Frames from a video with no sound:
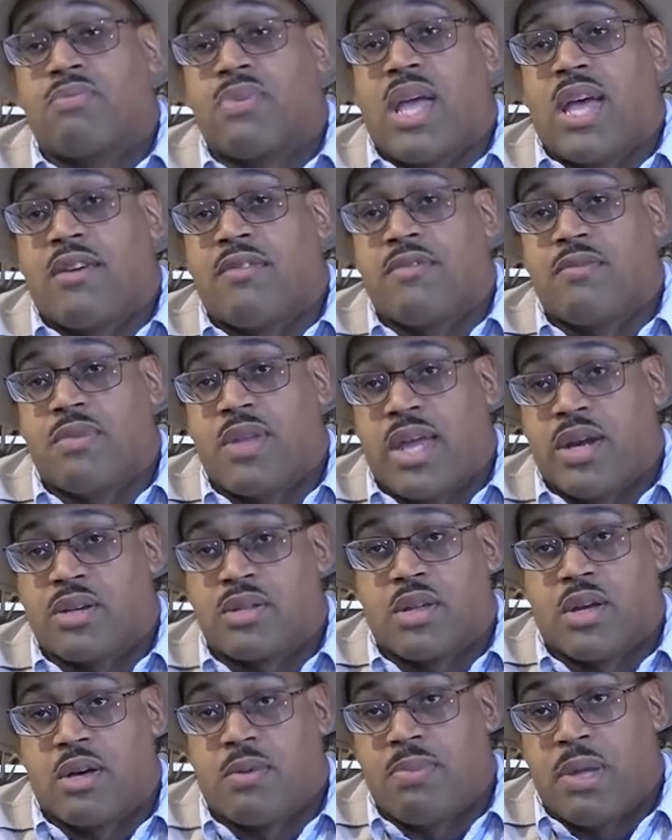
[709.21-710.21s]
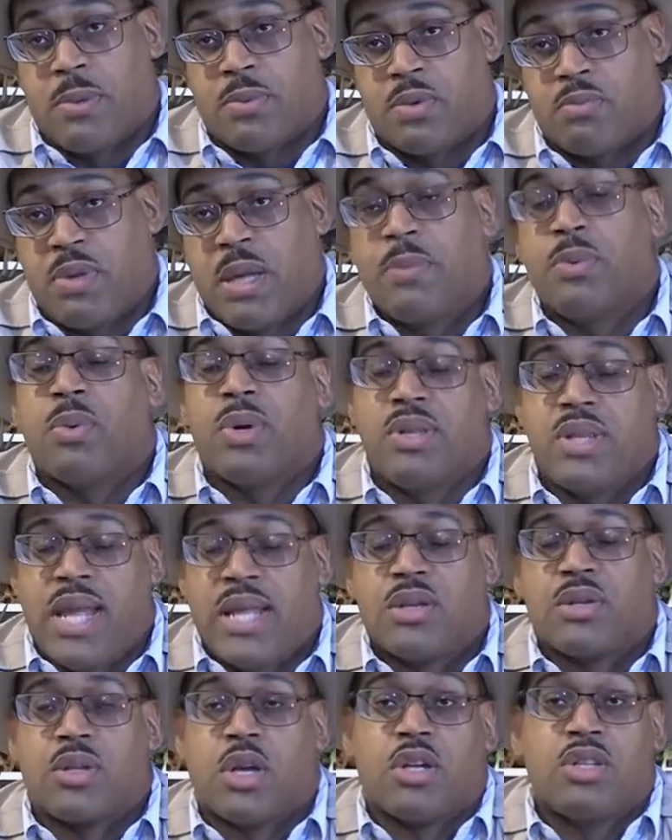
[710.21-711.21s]
We have Neanderthal people, people with
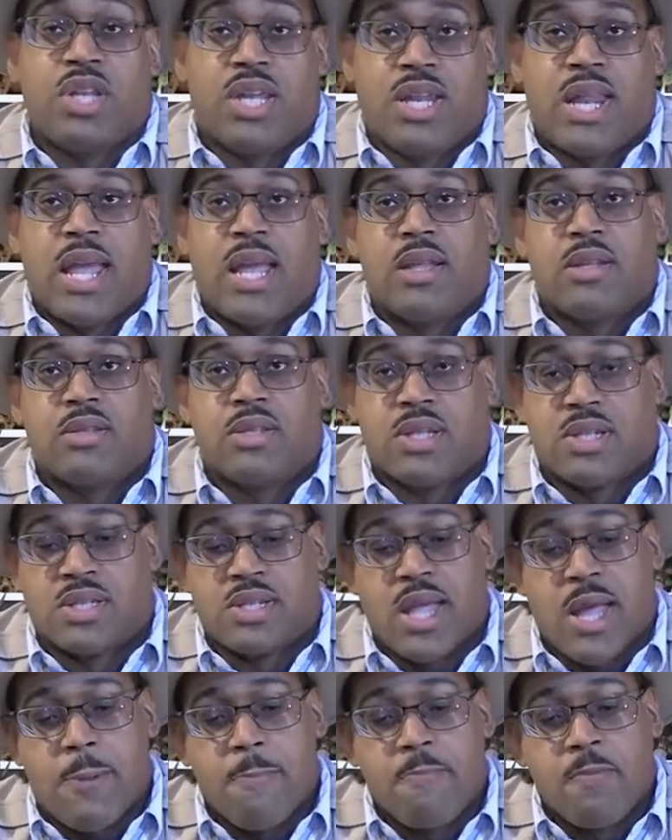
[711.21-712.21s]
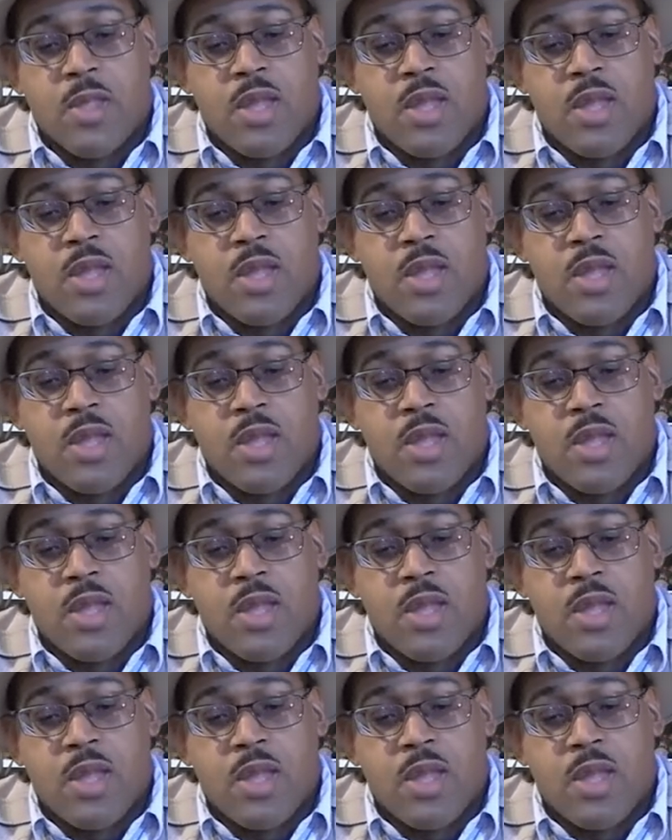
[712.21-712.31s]
Neanderthal DNA to this day.